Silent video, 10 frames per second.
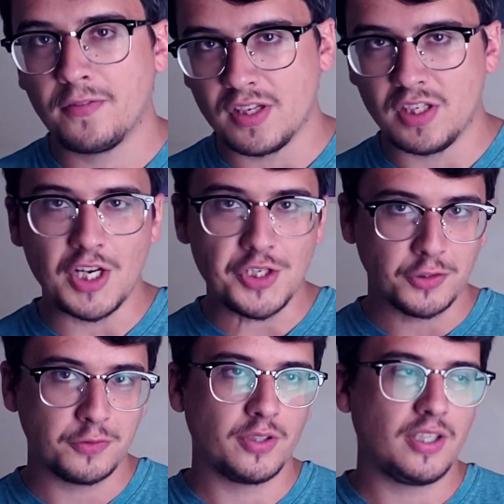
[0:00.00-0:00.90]
the danger
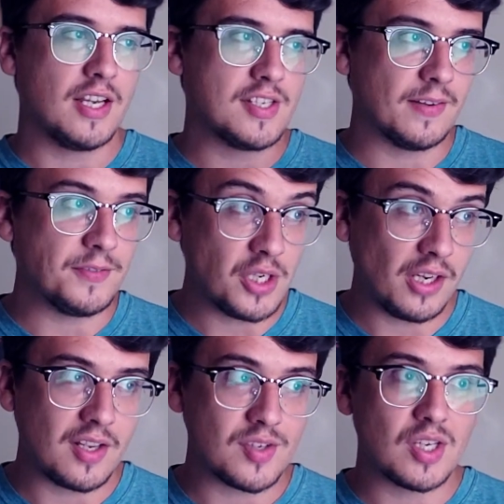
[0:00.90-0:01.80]
for
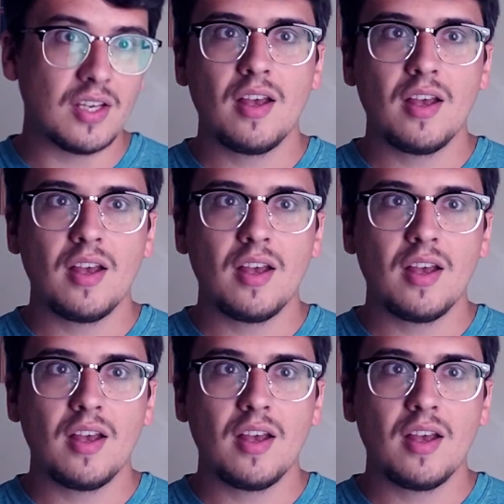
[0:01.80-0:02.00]
ESFJs